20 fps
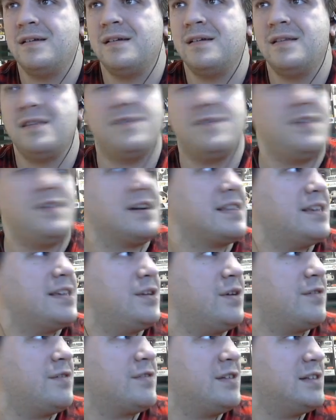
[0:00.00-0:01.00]
the fact that you
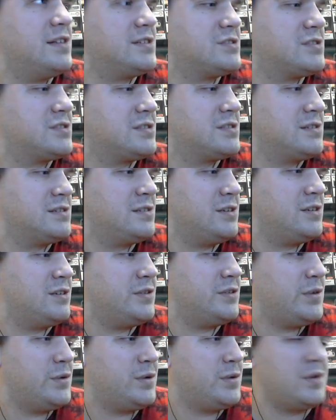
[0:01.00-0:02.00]
have glitch, you
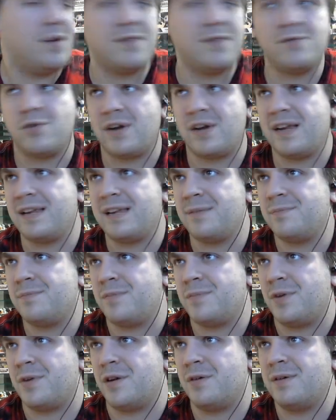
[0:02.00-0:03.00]
you have any
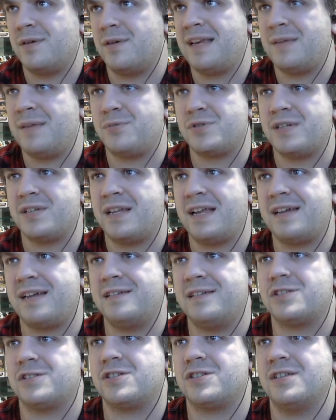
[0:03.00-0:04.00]
you know any percent and
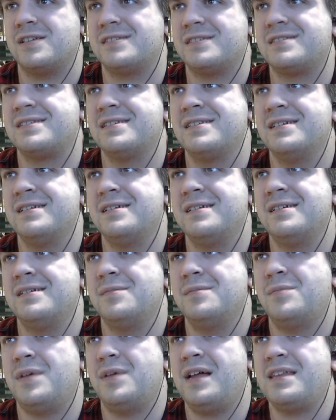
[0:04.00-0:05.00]
glitchless,
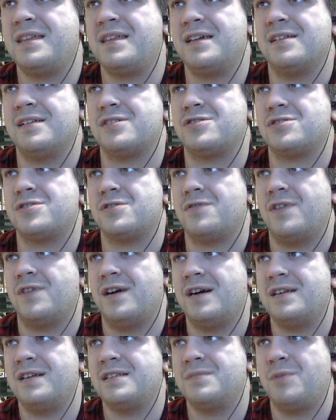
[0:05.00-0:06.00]
but I think glitches are
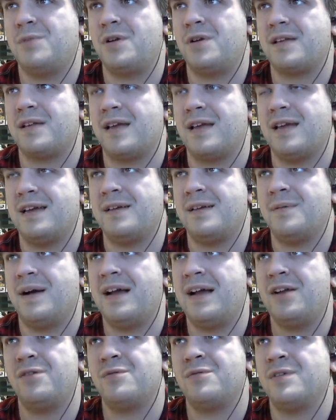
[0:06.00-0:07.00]
fine. It's part of the game. I don't really